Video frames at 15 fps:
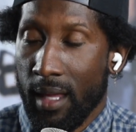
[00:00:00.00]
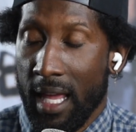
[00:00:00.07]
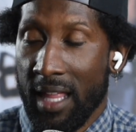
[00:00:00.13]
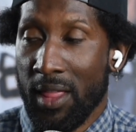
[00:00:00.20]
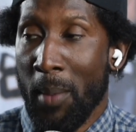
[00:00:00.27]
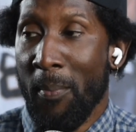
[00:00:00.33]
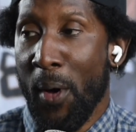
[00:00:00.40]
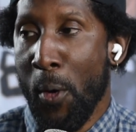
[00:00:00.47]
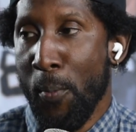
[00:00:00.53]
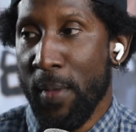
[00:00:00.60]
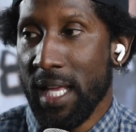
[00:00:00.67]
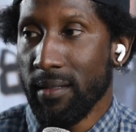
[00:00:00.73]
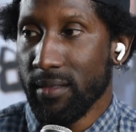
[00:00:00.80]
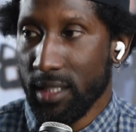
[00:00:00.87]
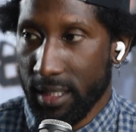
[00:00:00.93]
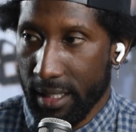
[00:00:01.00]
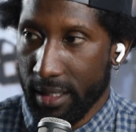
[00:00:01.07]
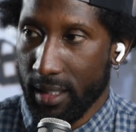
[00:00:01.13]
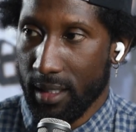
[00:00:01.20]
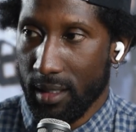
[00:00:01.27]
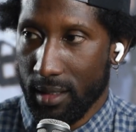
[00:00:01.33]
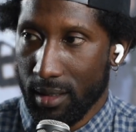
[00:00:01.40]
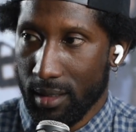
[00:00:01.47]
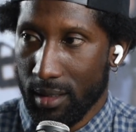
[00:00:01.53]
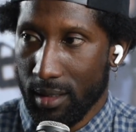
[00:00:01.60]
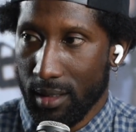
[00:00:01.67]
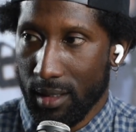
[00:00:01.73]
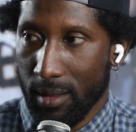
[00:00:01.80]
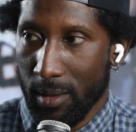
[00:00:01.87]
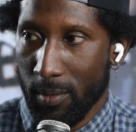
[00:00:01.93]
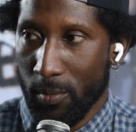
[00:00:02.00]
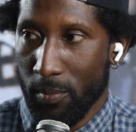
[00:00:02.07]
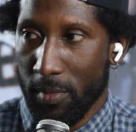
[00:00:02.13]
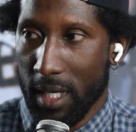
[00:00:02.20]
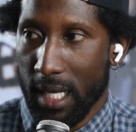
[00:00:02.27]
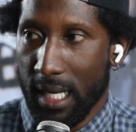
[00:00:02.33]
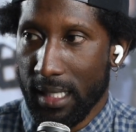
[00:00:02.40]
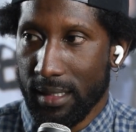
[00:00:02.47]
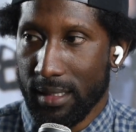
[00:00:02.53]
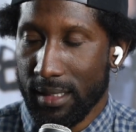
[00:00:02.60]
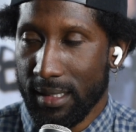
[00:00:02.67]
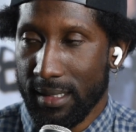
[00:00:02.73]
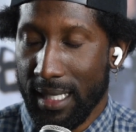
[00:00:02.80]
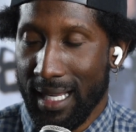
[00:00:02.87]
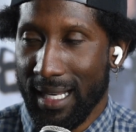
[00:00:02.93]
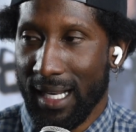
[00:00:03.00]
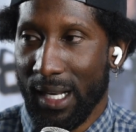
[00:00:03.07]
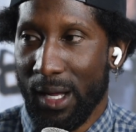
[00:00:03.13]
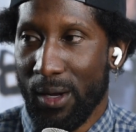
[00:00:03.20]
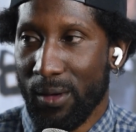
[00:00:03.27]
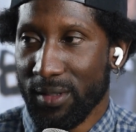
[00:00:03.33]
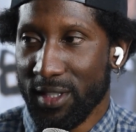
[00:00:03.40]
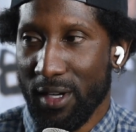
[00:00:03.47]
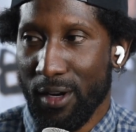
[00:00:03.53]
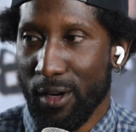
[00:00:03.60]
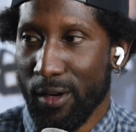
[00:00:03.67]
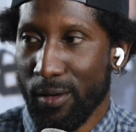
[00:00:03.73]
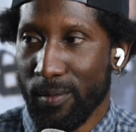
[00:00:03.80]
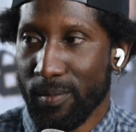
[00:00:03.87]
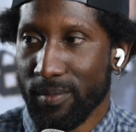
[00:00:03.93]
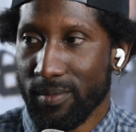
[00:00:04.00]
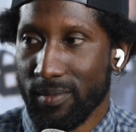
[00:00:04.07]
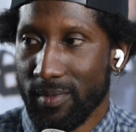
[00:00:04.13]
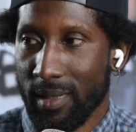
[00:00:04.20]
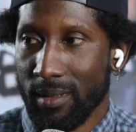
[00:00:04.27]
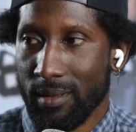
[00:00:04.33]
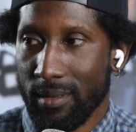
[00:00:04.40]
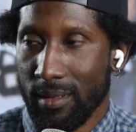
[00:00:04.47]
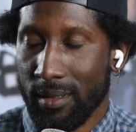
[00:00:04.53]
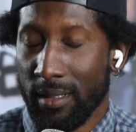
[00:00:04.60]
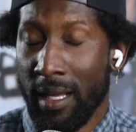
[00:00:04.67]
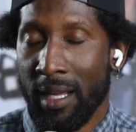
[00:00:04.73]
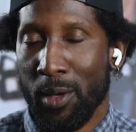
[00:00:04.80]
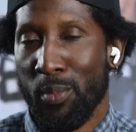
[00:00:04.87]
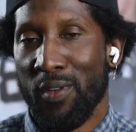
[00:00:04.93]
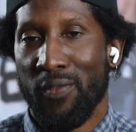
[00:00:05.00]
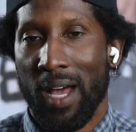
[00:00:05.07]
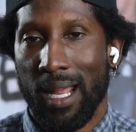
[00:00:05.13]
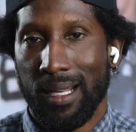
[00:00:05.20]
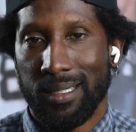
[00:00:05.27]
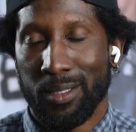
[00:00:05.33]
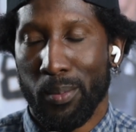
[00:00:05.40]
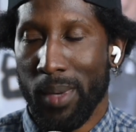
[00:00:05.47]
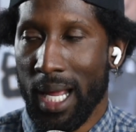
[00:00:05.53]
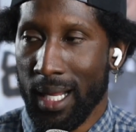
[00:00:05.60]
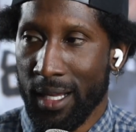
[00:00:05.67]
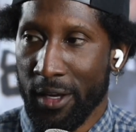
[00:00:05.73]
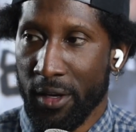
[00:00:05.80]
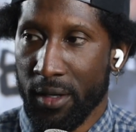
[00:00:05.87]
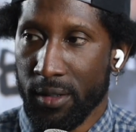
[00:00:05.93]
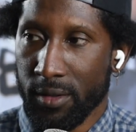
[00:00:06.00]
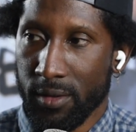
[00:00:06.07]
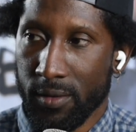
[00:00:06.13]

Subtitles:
in the moment, but in the long term, you could be finding somebody else.